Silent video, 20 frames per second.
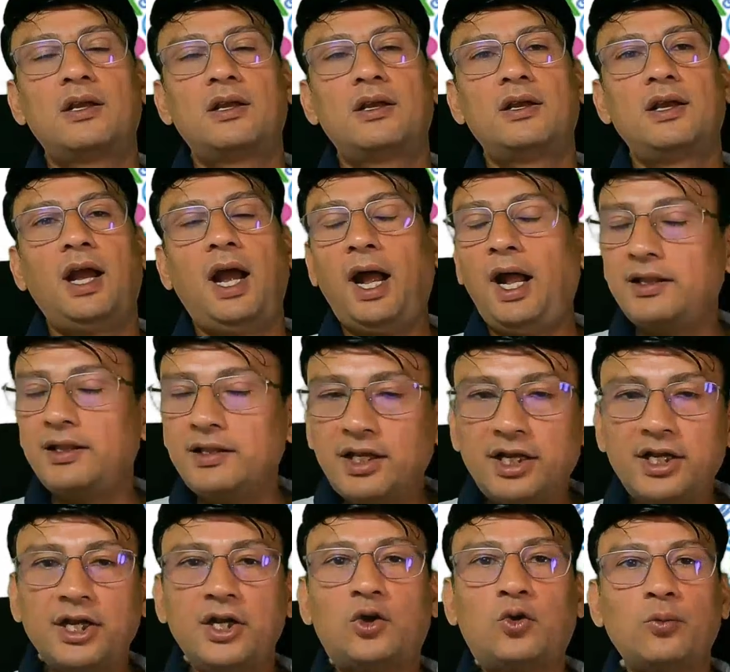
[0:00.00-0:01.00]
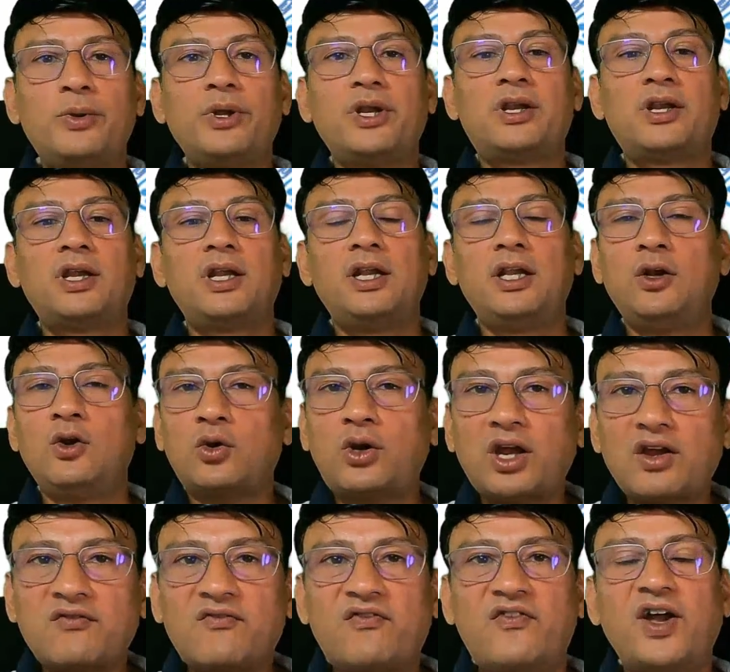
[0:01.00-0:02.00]
And they need to be really looking
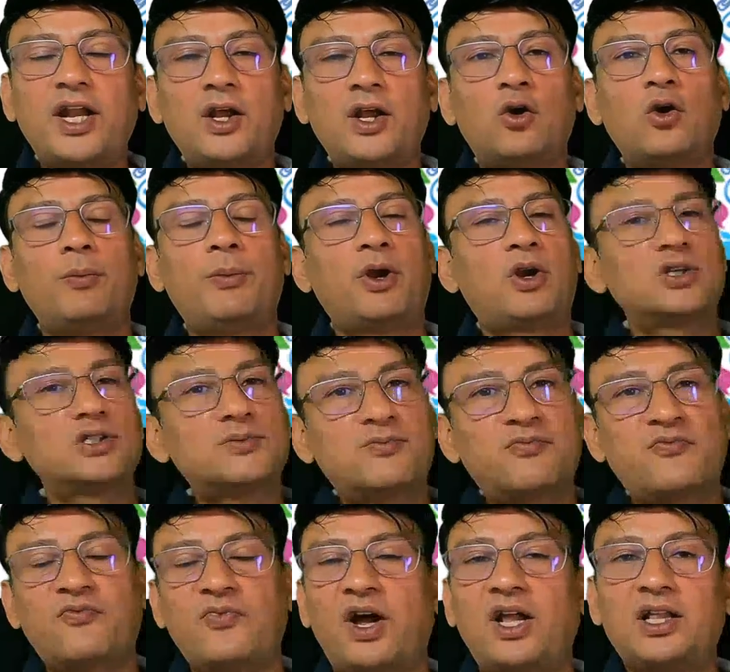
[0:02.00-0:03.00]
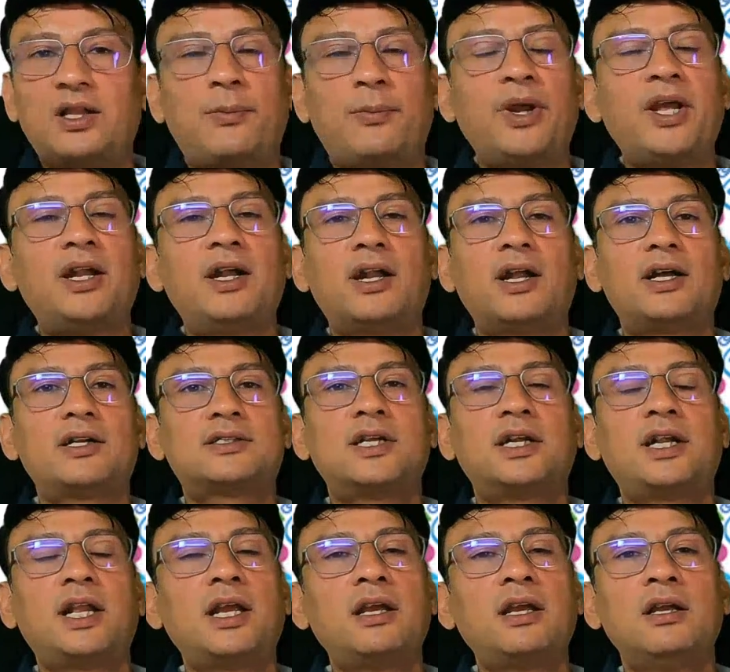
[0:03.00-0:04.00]
very good, because while the parents are
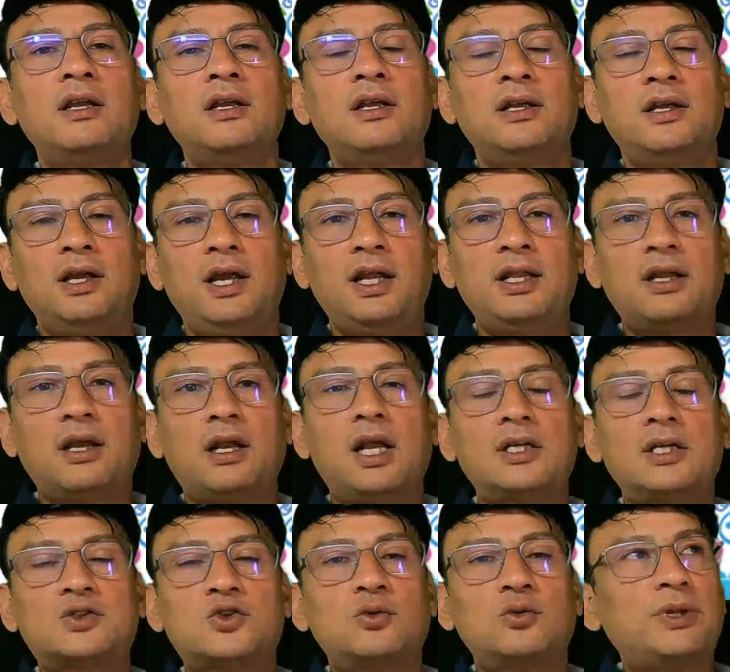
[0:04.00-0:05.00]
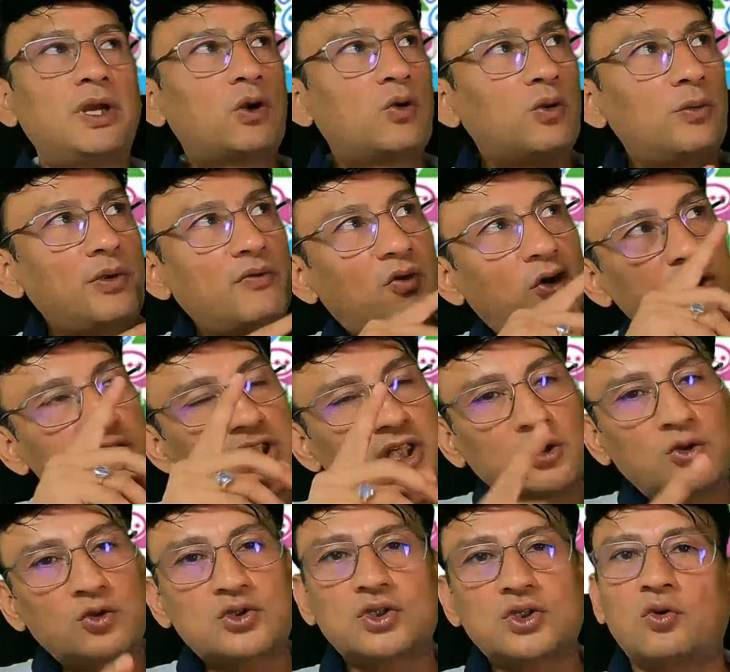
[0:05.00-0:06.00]
sitting in the classroom, they're going to be watching
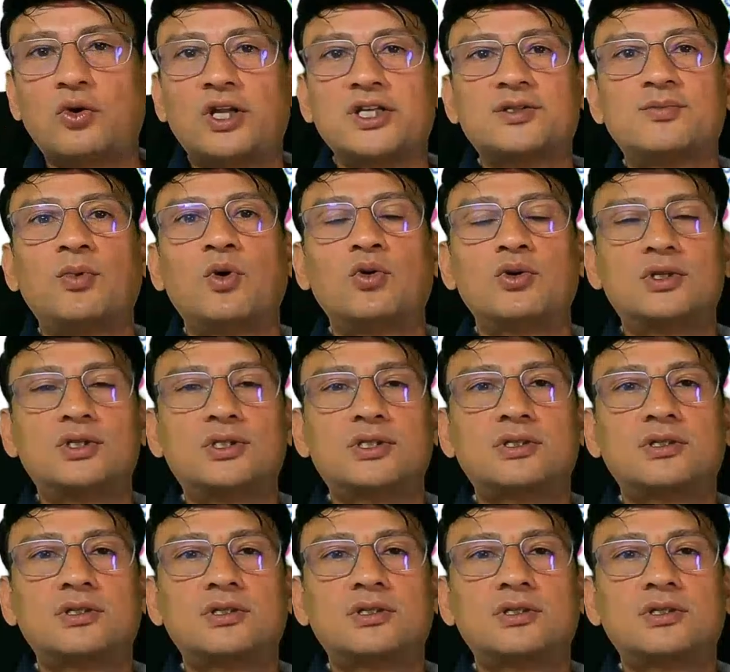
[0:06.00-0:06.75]
those notice boards.